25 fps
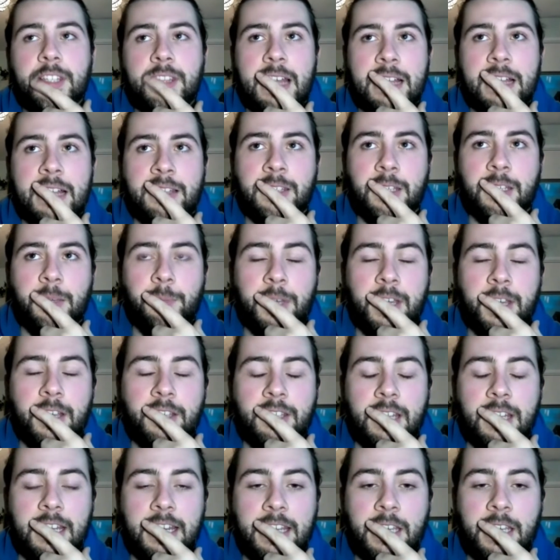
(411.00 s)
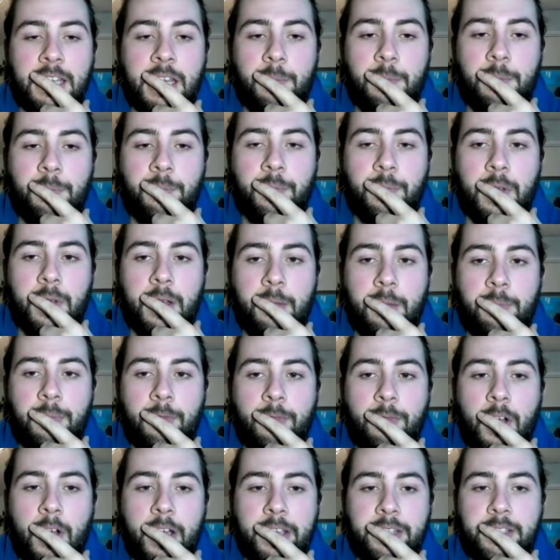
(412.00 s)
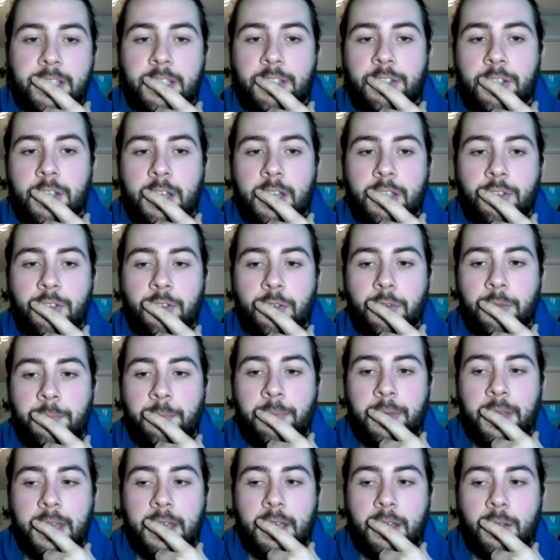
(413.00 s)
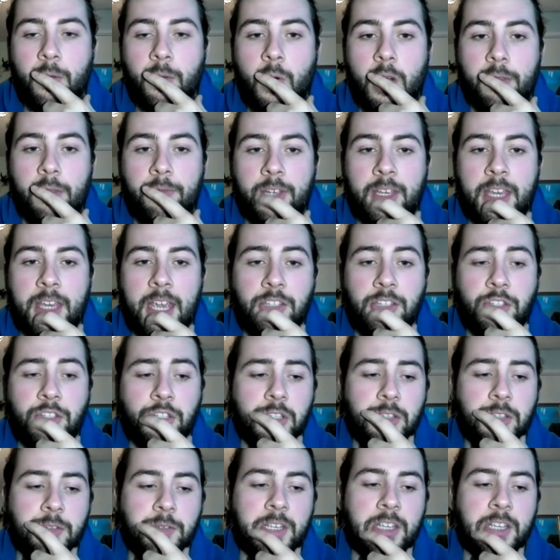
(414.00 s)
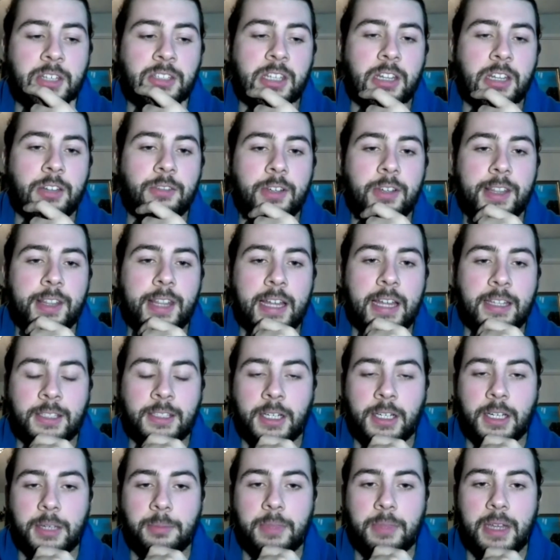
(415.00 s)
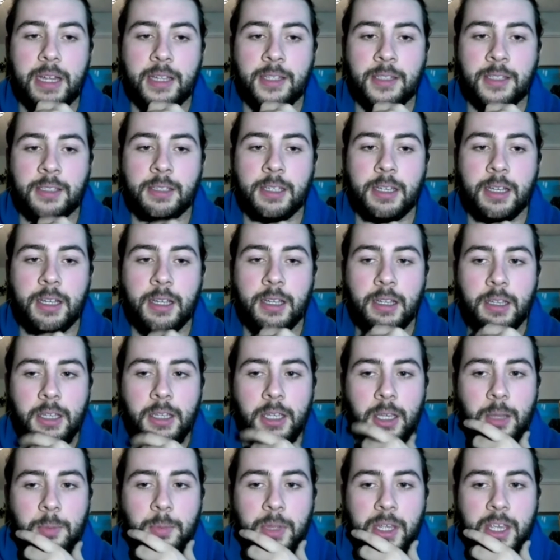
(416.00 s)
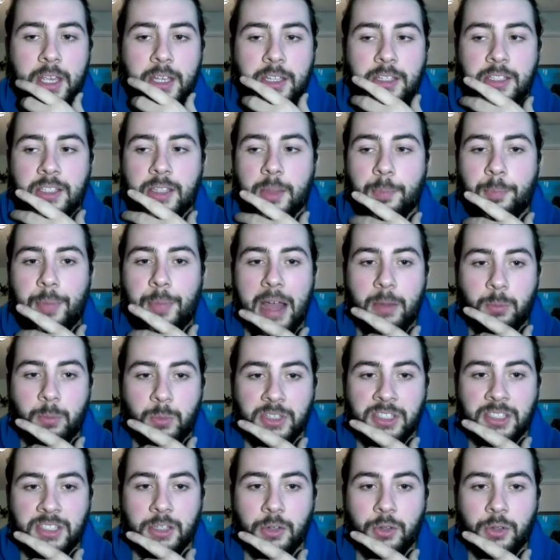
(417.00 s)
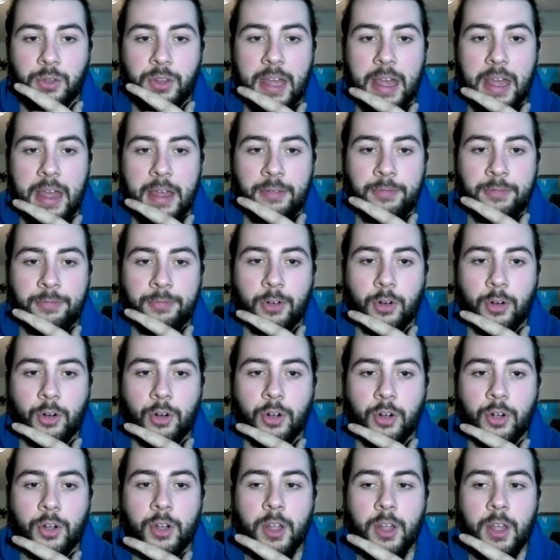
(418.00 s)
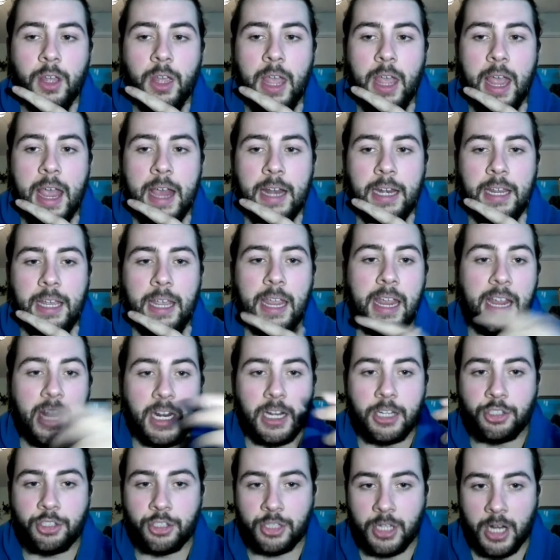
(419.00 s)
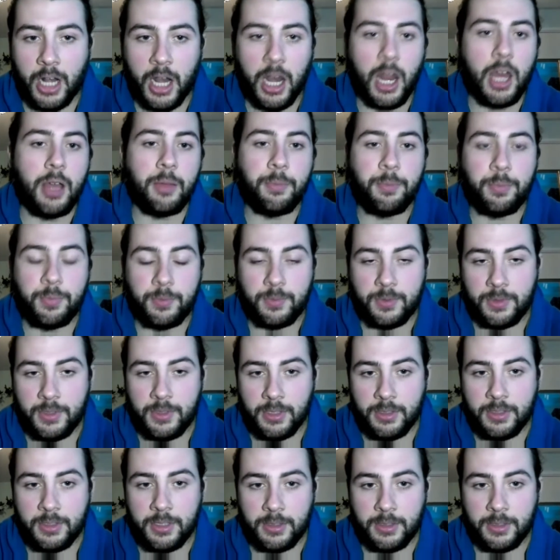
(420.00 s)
that because the League Cup provided European qualifications, considering that time that because the ban was still there for any English club to